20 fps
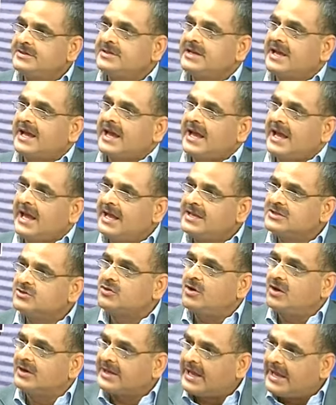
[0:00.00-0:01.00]
has
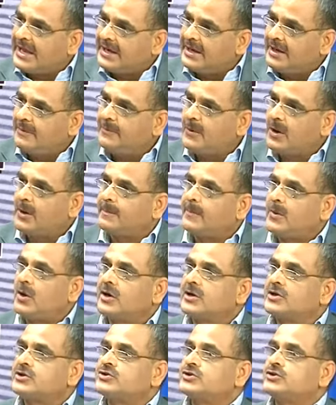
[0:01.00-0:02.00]
got enough
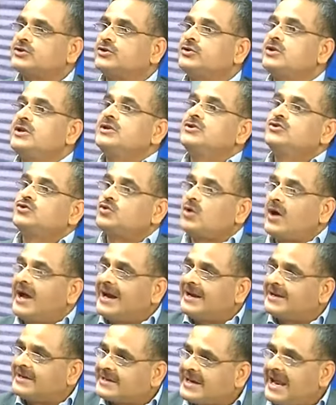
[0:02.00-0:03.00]
opportunities to
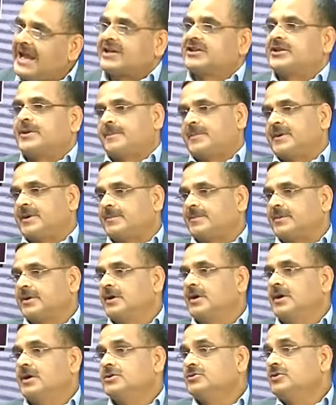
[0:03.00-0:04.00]
attract the people.
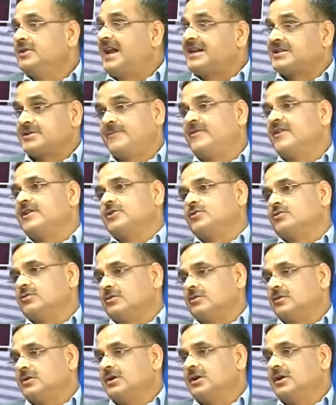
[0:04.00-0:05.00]
So that's very good.
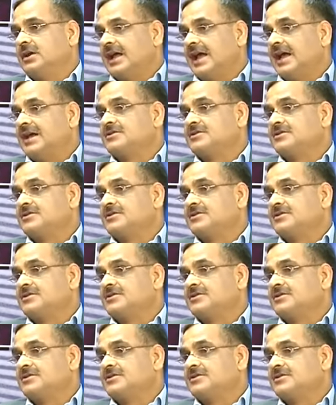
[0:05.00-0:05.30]
As